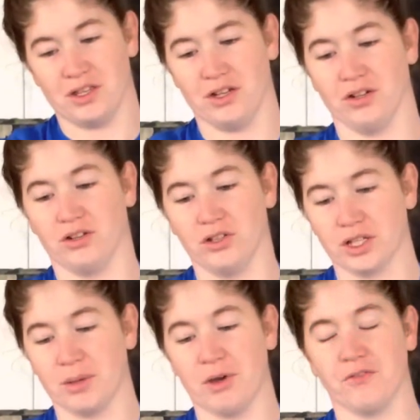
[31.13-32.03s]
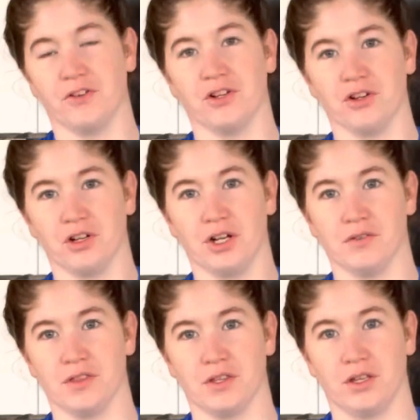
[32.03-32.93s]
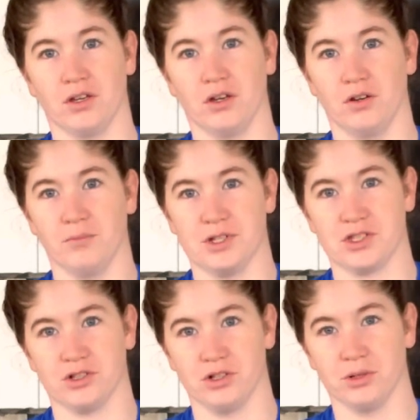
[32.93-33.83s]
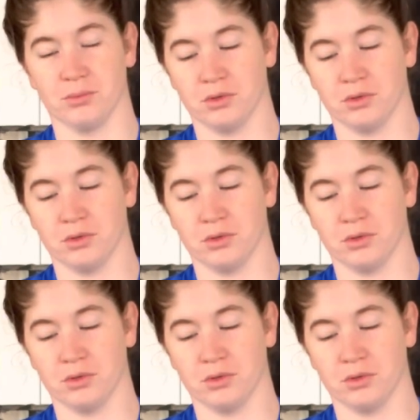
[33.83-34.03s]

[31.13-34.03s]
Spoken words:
here to look at my fender and everything of my stirrup